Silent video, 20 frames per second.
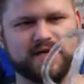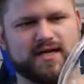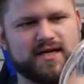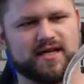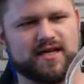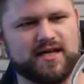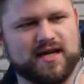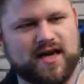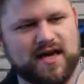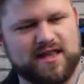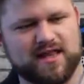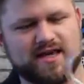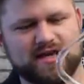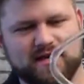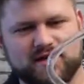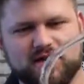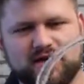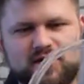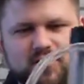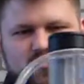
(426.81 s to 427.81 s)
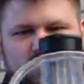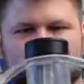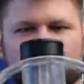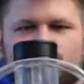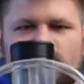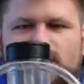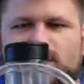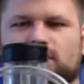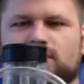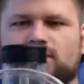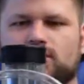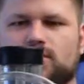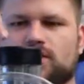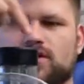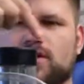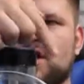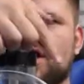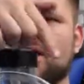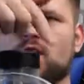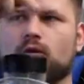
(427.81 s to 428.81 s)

and I think it'll look really cool